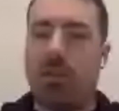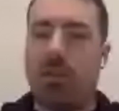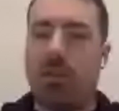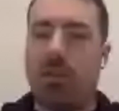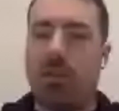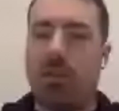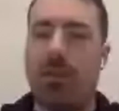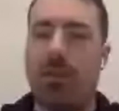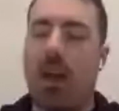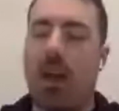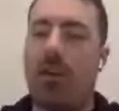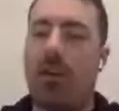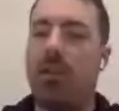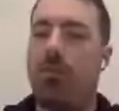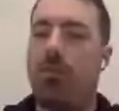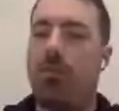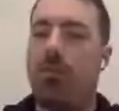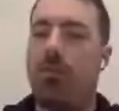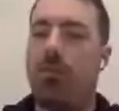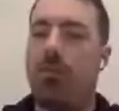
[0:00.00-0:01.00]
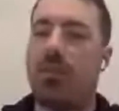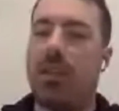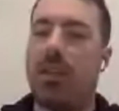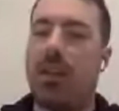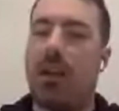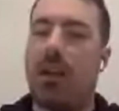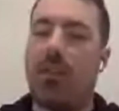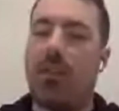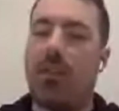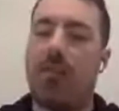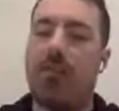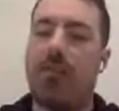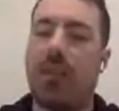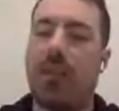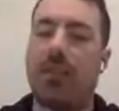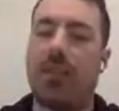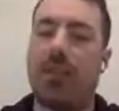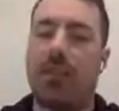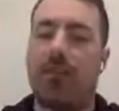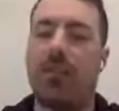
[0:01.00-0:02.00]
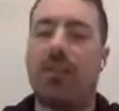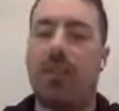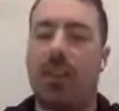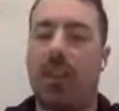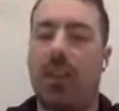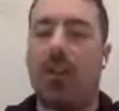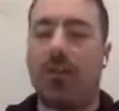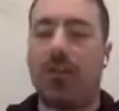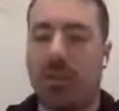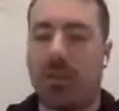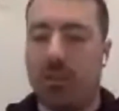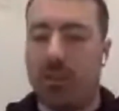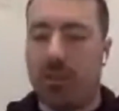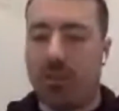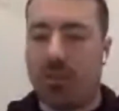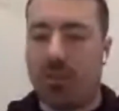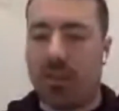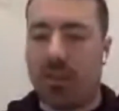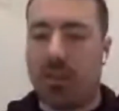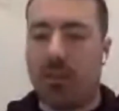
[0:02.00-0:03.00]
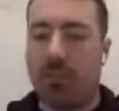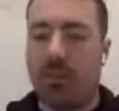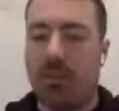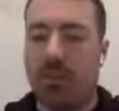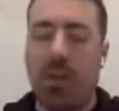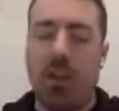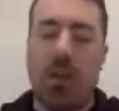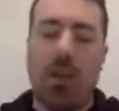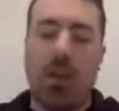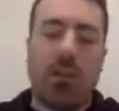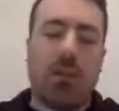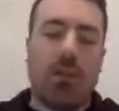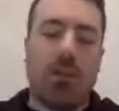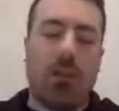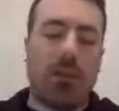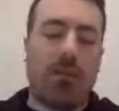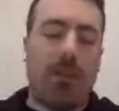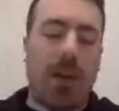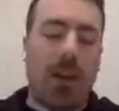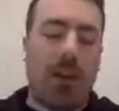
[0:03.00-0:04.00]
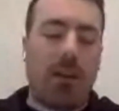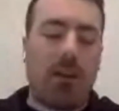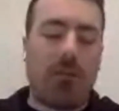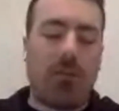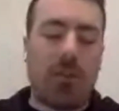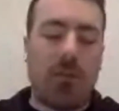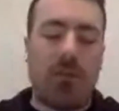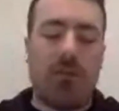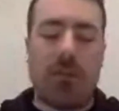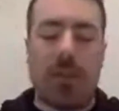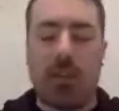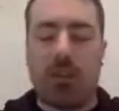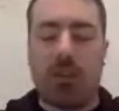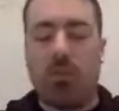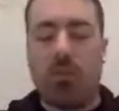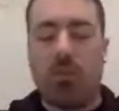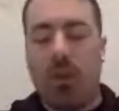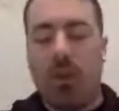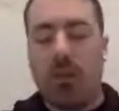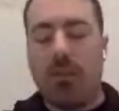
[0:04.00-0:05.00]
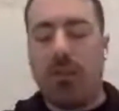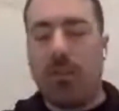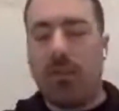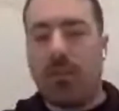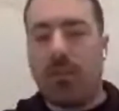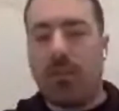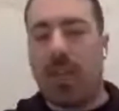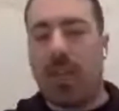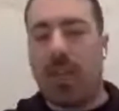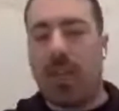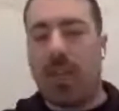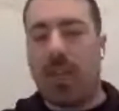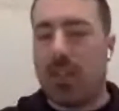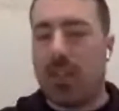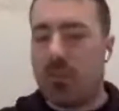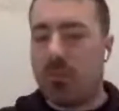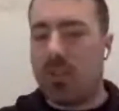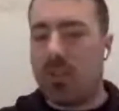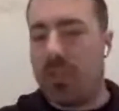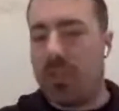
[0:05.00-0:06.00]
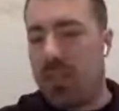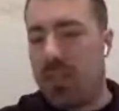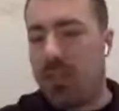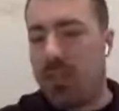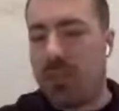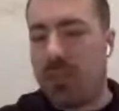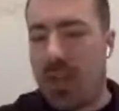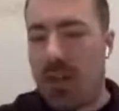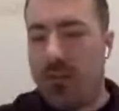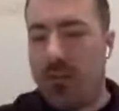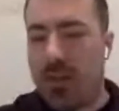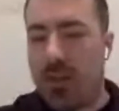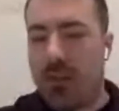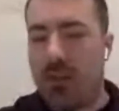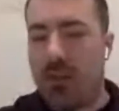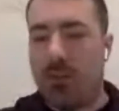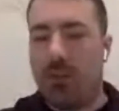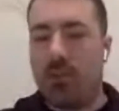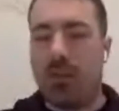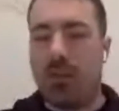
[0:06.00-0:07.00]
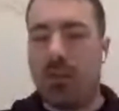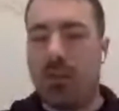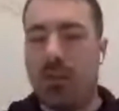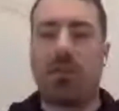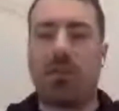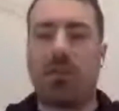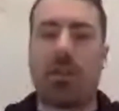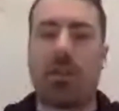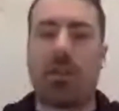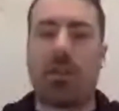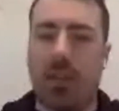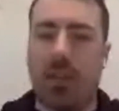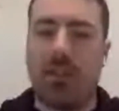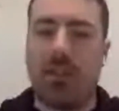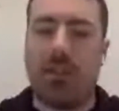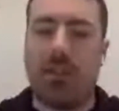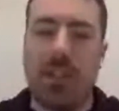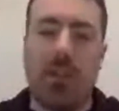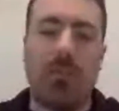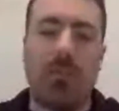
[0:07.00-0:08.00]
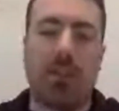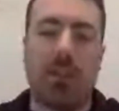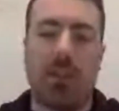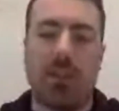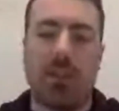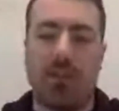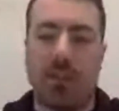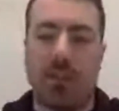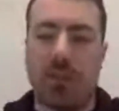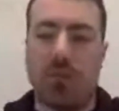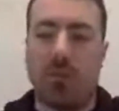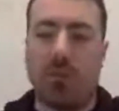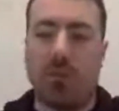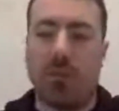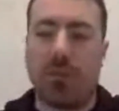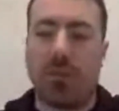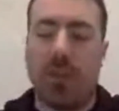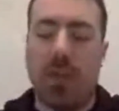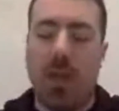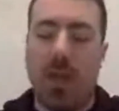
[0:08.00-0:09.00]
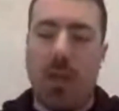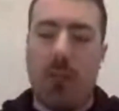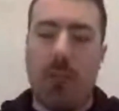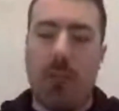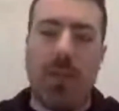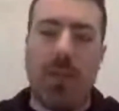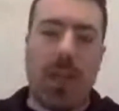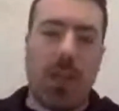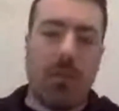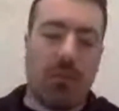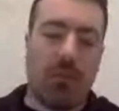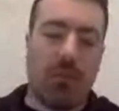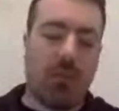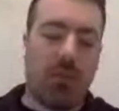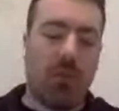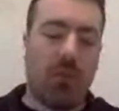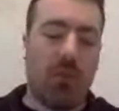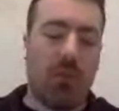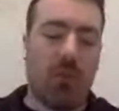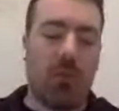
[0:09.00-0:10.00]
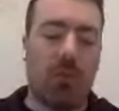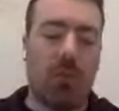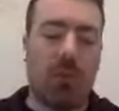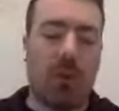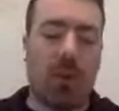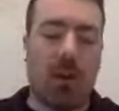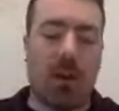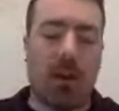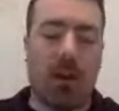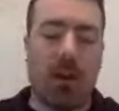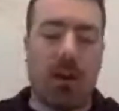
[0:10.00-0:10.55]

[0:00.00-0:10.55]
to a system, how do you understand how that affects everything else on the system? So it's a matter of two things. One is scaling expertise, having the specialized teams and individuals be able to,